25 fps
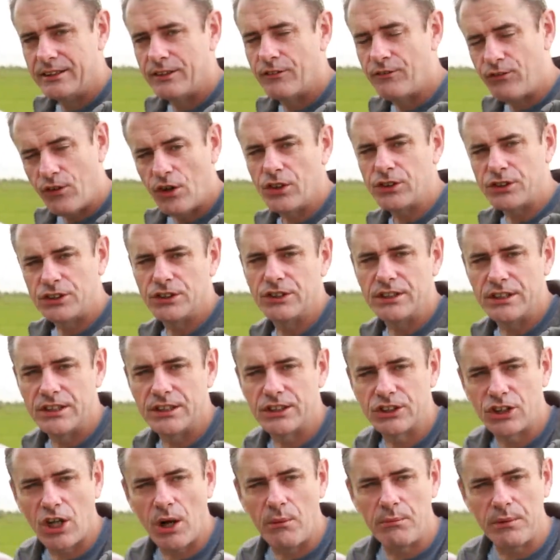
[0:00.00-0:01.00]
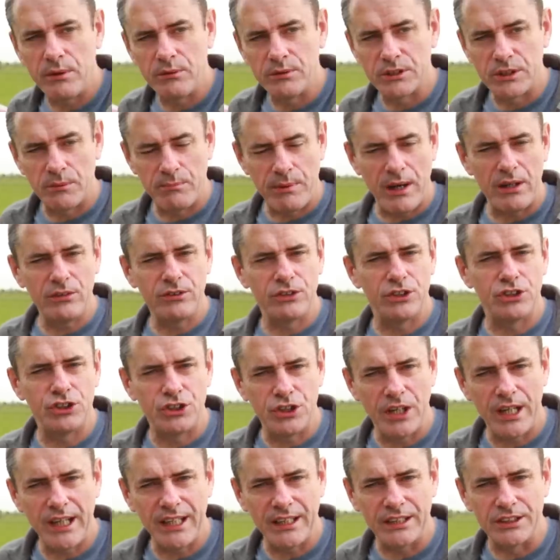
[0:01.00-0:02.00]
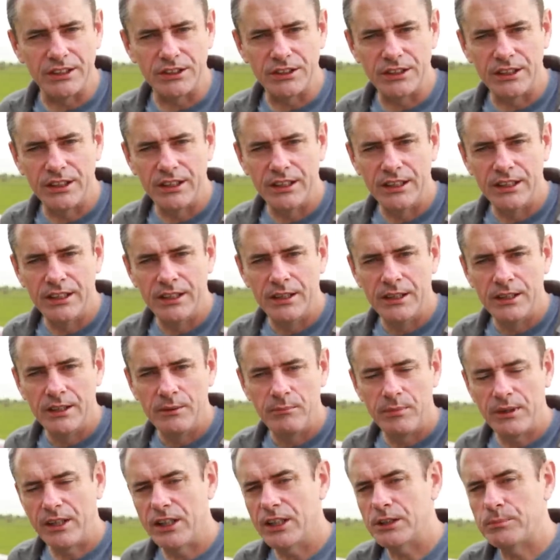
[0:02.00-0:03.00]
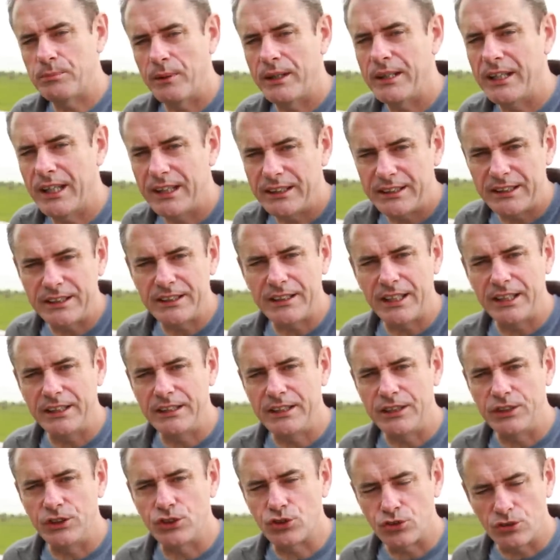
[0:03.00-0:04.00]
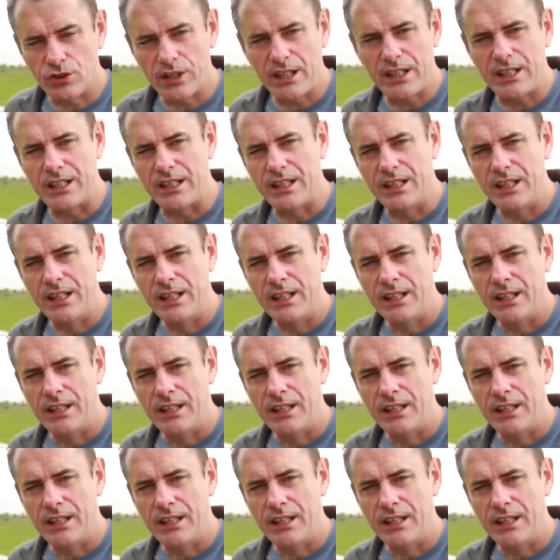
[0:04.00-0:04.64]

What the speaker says: the fortunes of this company was about to change, because by 1993,